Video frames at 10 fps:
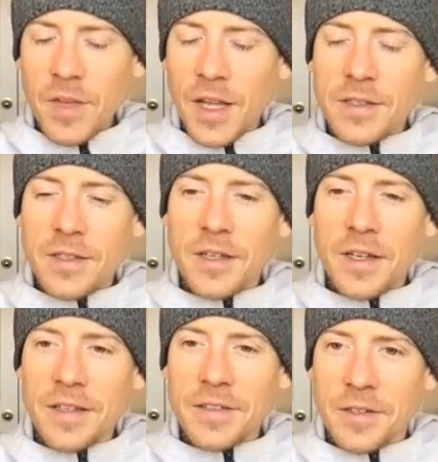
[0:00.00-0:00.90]
That's a good
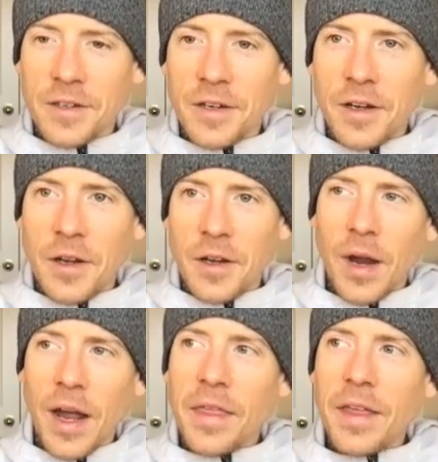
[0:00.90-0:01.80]
answer.
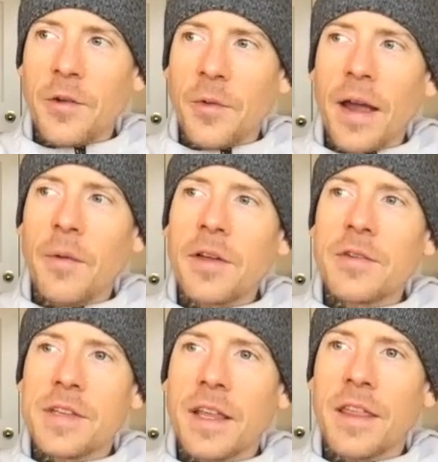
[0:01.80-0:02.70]
Right. I think you're right. What you
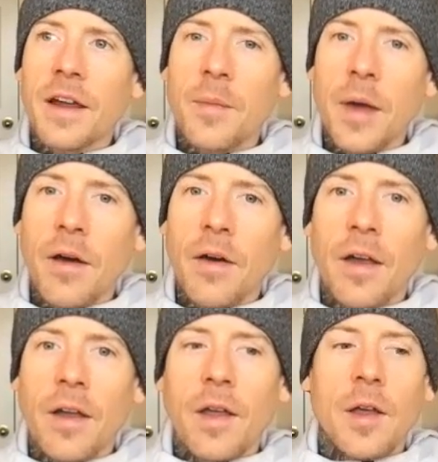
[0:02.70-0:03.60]
said there about
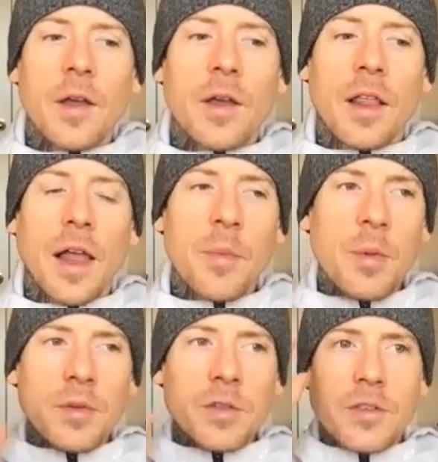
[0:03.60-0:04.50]
a lot of
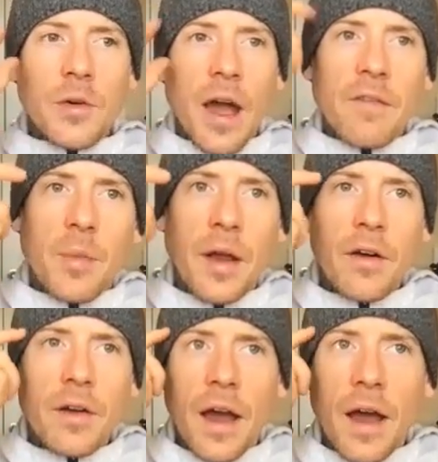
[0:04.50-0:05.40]
people just don't have a
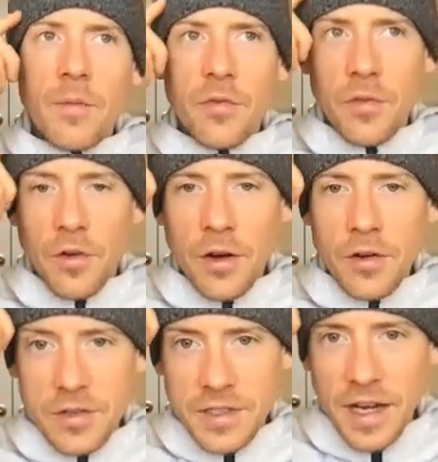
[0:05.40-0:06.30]
paradigm for
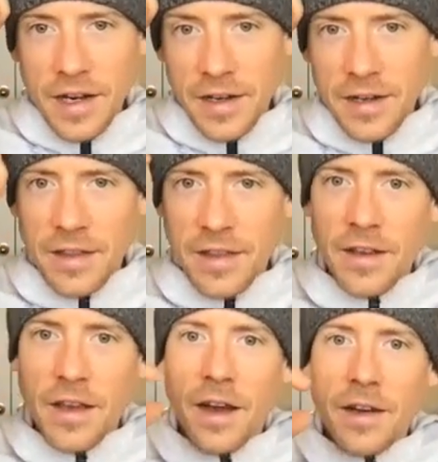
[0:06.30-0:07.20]
understanding
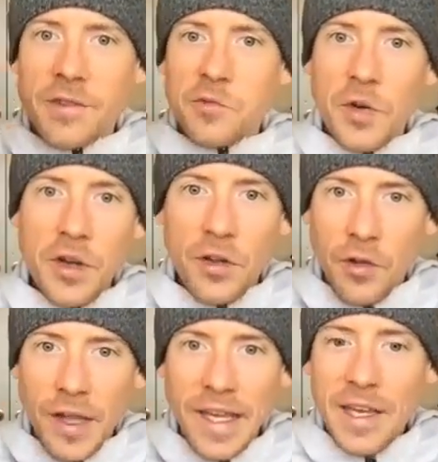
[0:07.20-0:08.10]
that God is
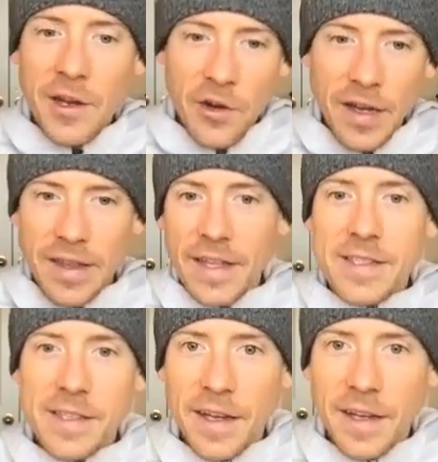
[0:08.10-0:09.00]
real, here, and
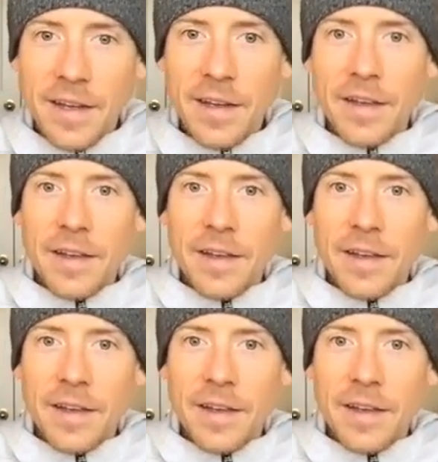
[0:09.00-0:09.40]
listening.